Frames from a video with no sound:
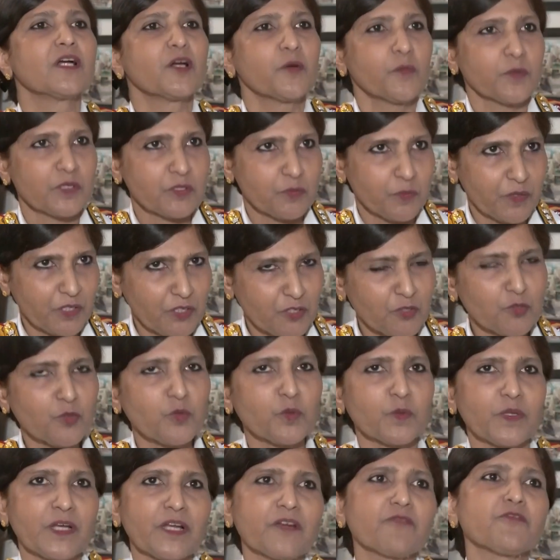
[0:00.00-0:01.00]
which we
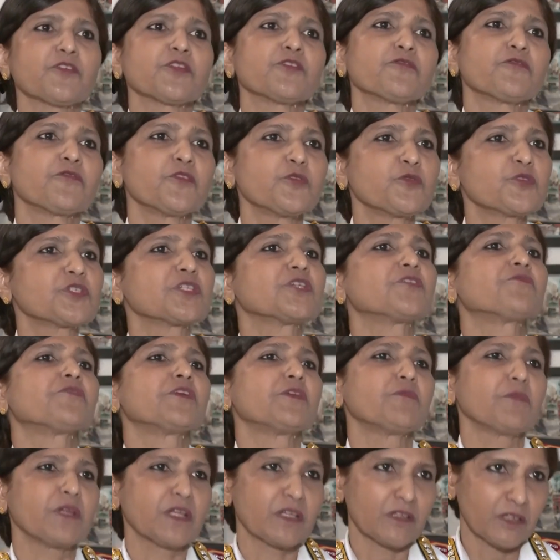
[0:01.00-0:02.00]
knew that for the future
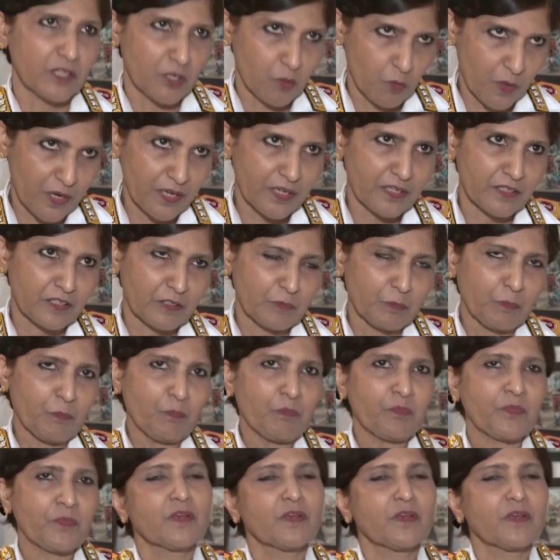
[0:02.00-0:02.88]
we may require them.